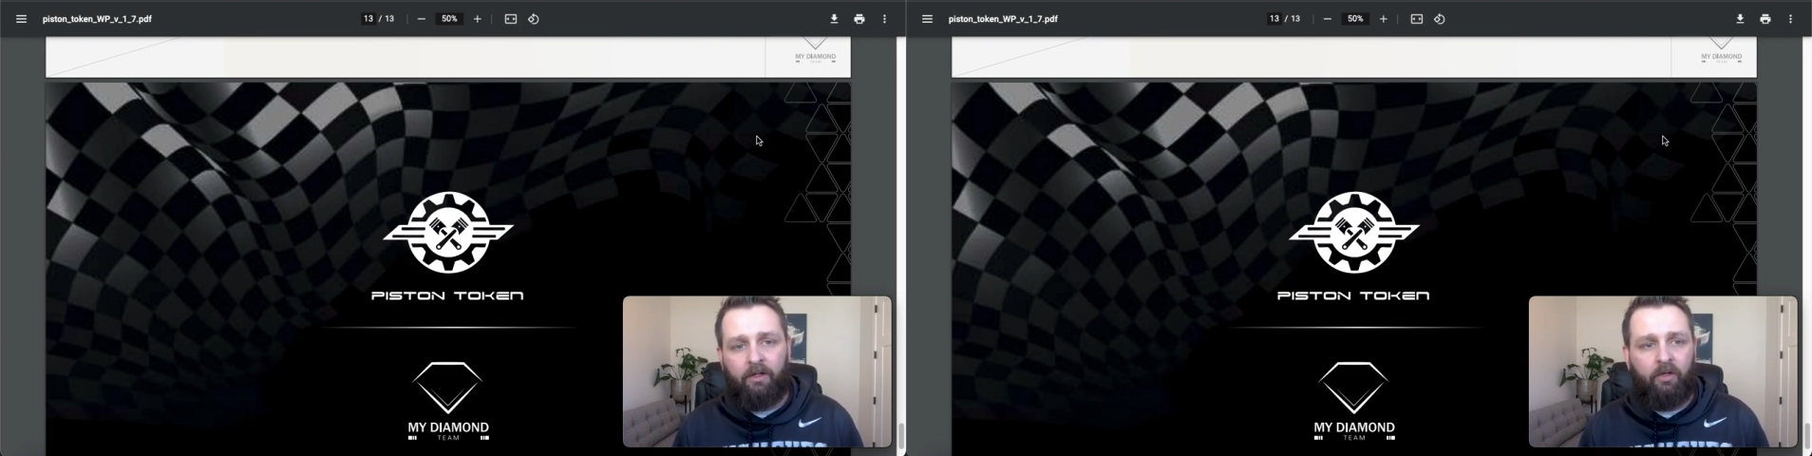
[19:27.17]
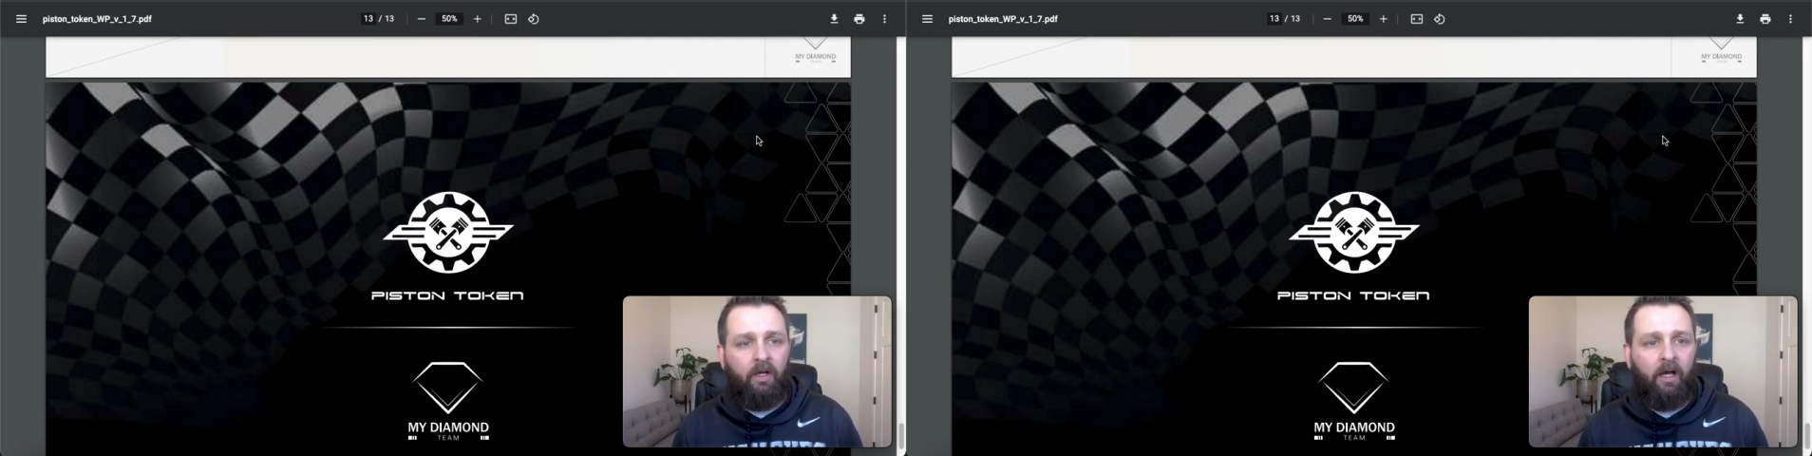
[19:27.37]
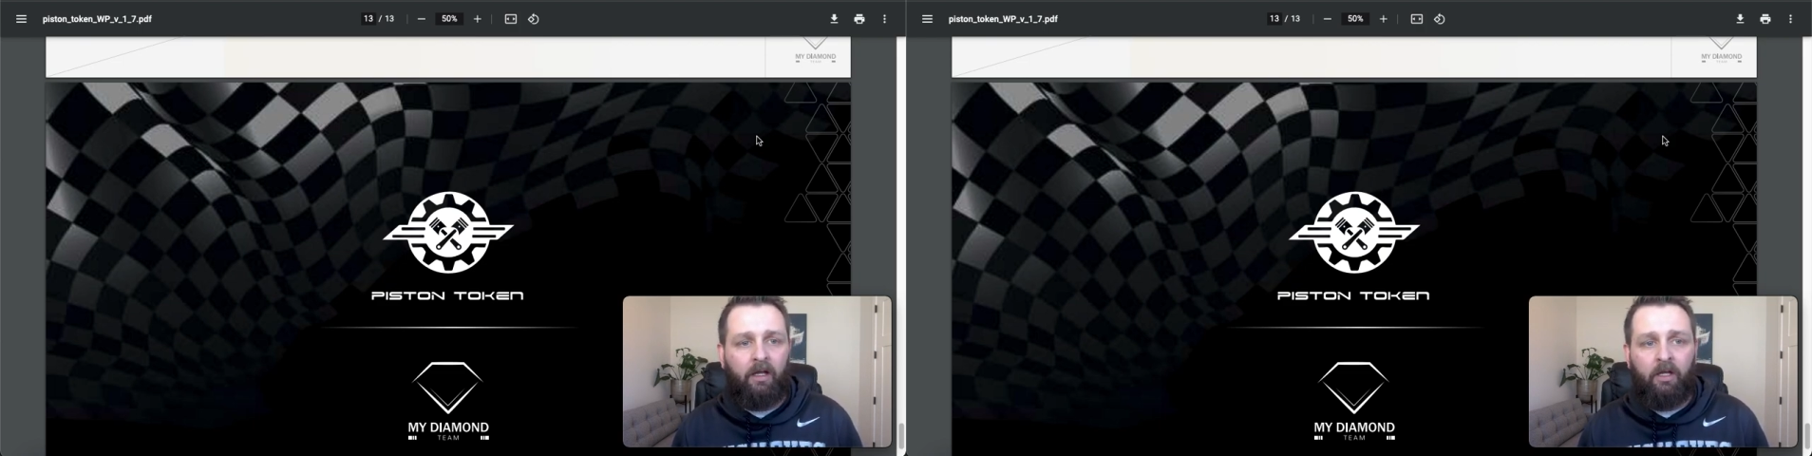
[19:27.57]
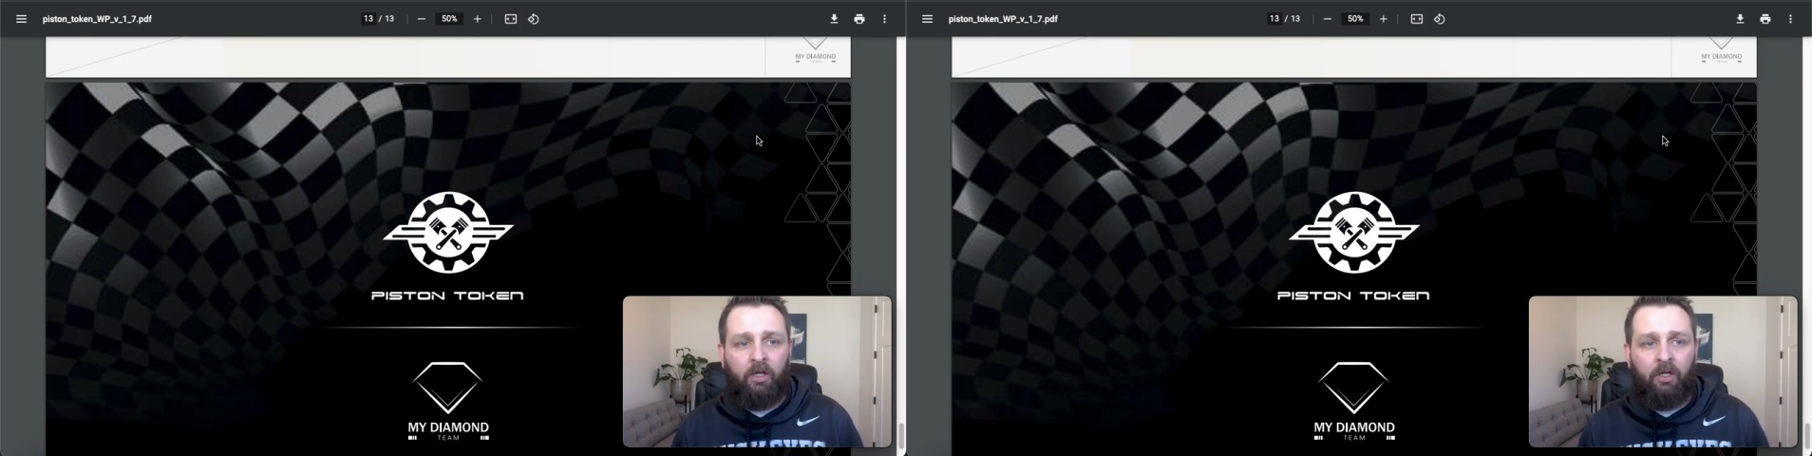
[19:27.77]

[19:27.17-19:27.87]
You got